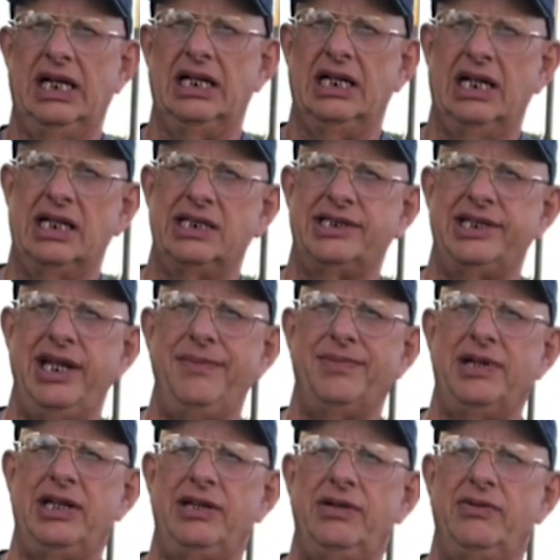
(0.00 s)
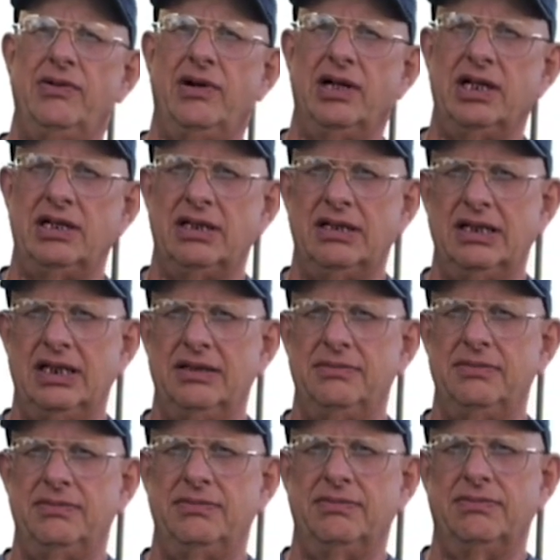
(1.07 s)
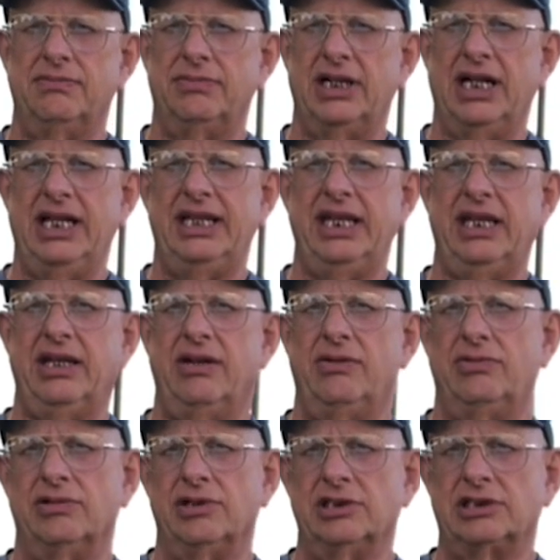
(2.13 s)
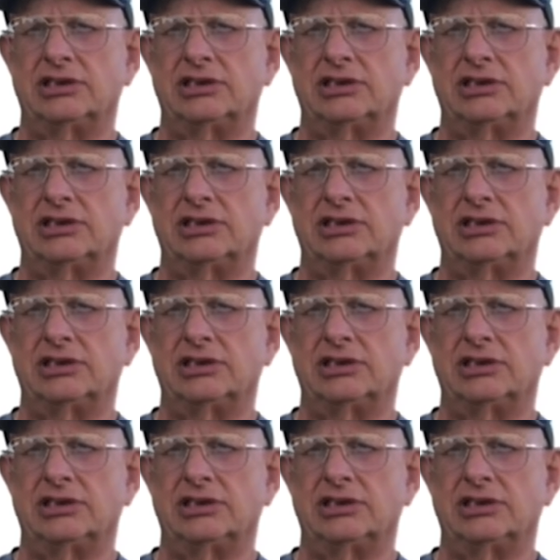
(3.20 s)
a lot of shaping to do on it, but I think it'll work.